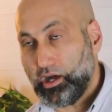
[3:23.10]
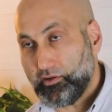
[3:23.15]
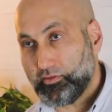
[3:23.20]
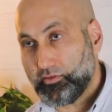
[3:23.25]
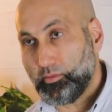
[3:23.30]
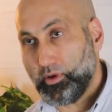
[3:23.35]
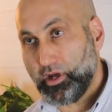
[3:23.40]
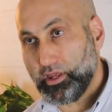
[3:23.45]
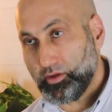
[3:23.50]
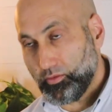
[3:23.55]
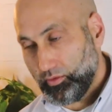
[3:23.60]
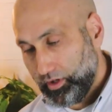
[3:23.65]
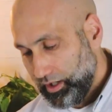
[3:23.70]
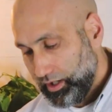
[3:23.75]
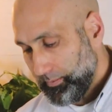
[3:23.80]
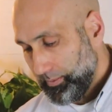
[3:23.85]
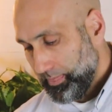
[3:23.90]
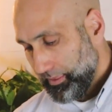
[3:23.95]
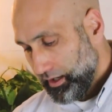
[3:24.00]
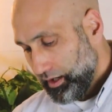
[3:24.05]
offer, by the
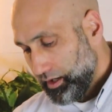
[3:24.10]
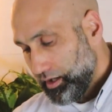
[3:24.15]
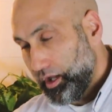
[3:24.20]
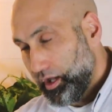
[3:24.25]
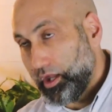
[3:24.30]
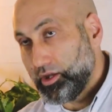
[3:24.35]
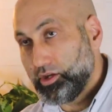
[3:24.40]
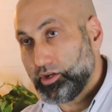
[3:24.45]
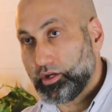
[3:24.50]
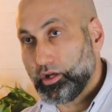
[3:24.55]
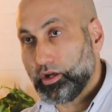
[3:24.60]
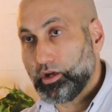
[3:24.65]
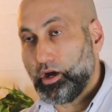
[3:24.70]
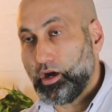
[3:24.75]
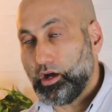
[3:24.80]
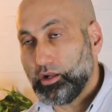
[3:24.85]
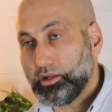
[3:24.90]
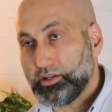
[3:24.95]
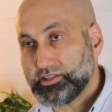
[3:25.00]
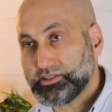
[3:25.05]
way. And you can
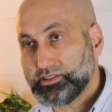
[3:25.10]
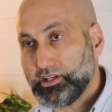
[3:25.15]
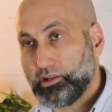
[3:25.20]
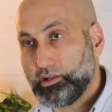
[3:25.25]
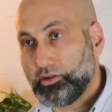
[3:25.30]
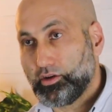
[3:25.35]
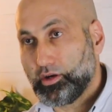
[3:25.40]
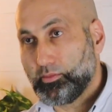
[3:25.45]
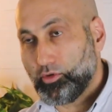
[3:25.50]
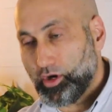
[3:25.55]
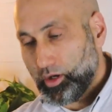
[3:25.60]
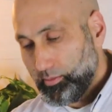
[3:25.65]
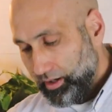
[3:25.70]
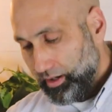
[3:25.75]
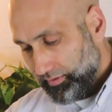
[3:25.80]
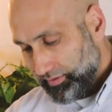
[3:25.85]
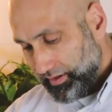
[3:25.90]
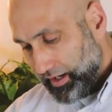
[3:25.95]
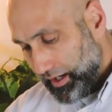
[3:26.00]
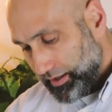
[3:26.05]
call us and learn more
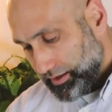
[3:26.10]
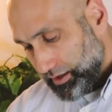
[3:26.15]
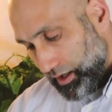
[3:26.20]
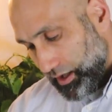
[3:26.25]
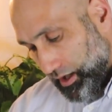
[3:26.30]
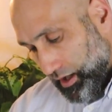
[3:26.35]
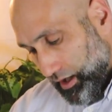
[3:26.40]
about that.